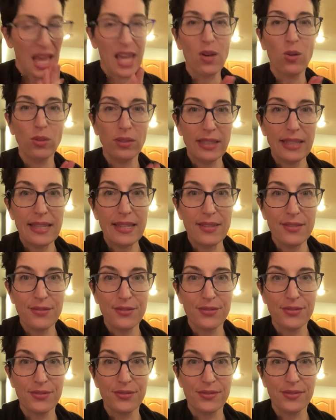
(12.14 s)
don't
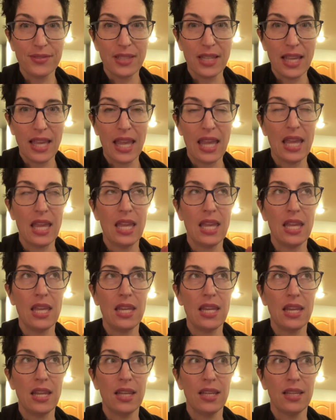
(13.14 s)
live
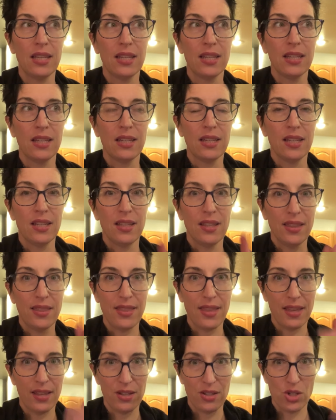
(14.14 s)
in
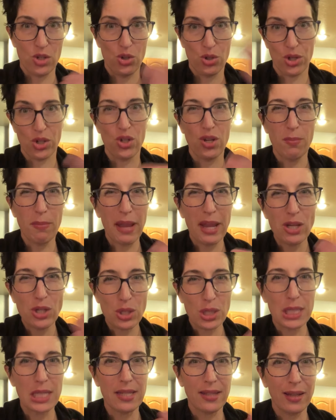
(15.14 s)
the nutrition
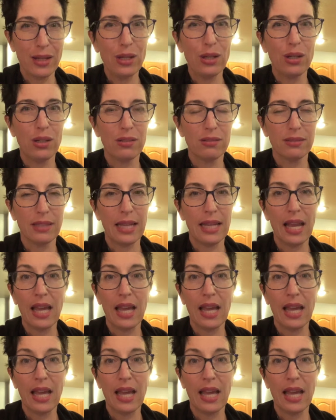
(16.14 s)
pages in here.